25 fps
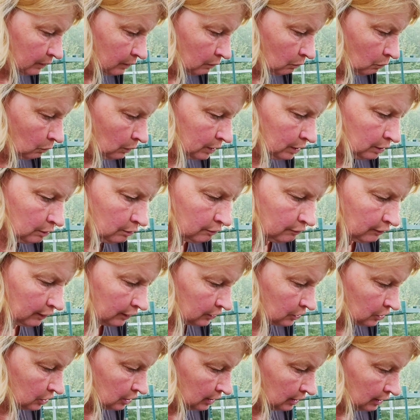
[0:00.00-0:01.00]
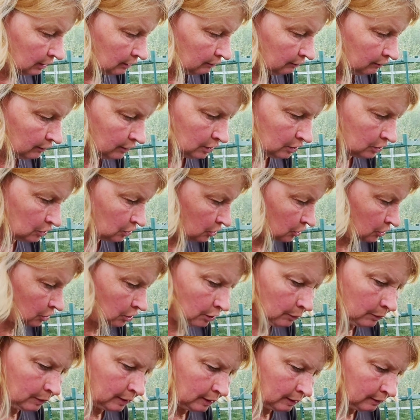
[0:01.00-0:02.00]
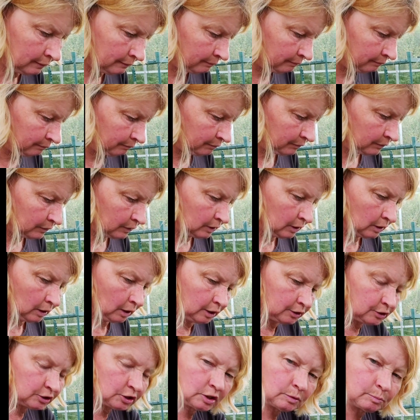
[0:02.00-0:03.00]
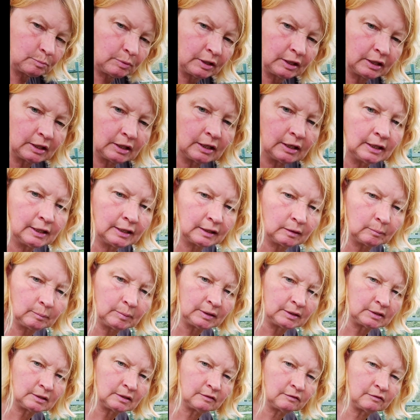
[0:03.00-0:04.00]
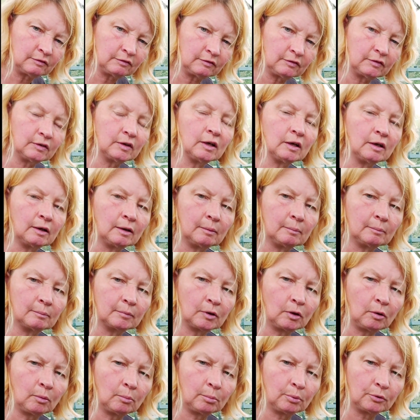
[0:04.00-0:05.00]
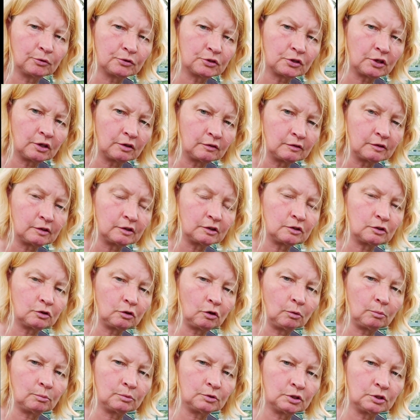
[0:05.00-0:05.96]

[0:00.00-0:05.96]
when you've actually finished sowing, I just sprinkle a little bit of compost over the top,